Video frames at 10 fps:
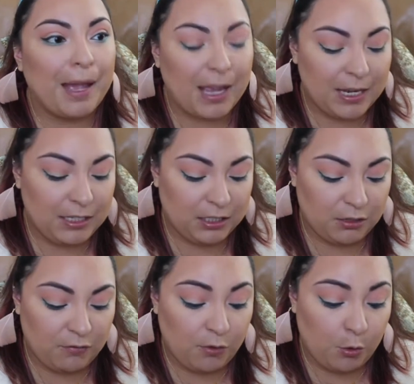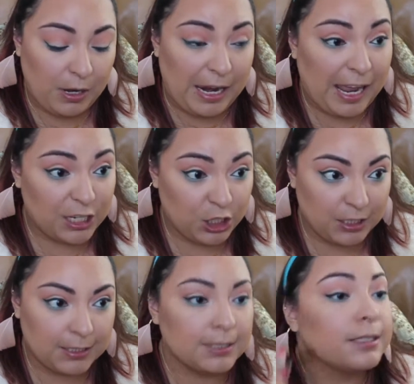eyes for
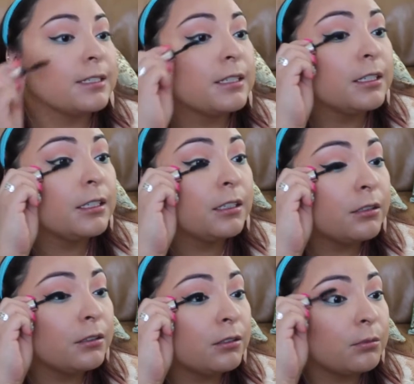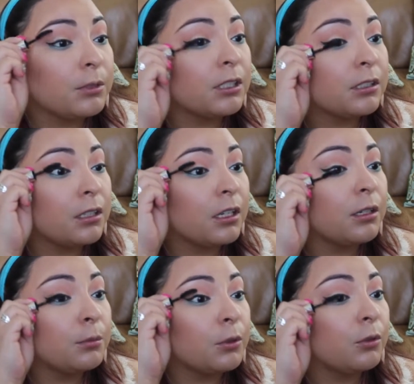lashes, which means
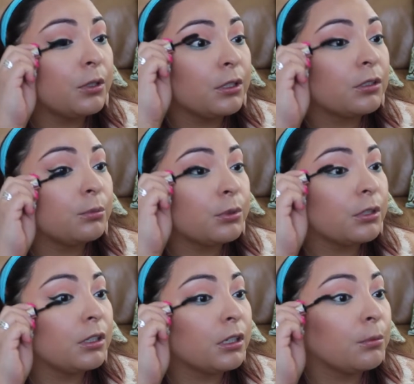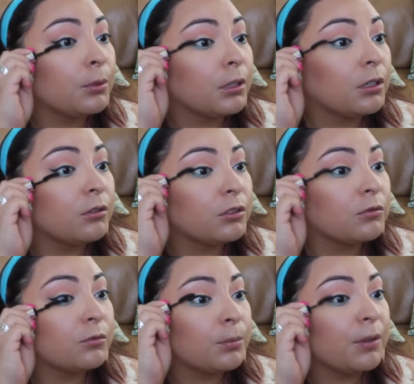I'm going to put on a couple of coats
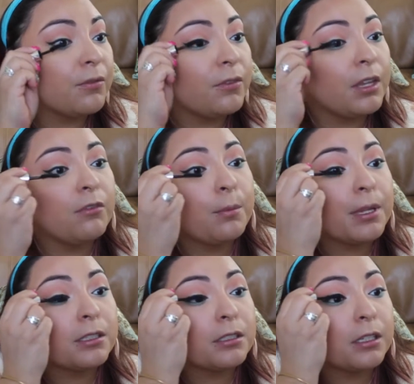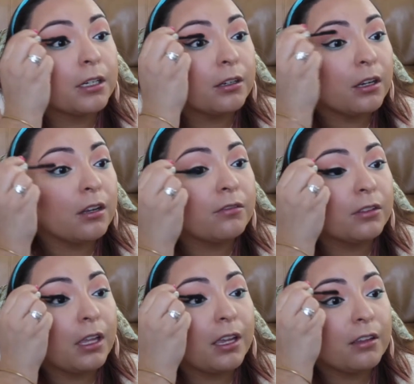of my favorite mascara of
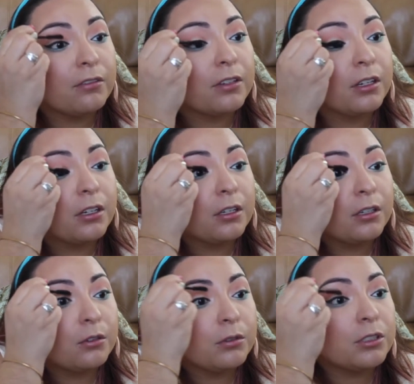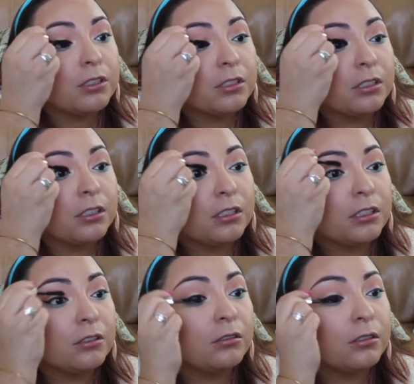life, which is the
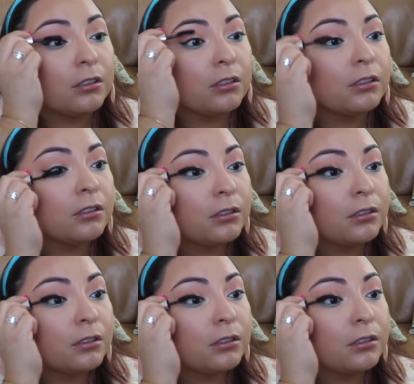Dior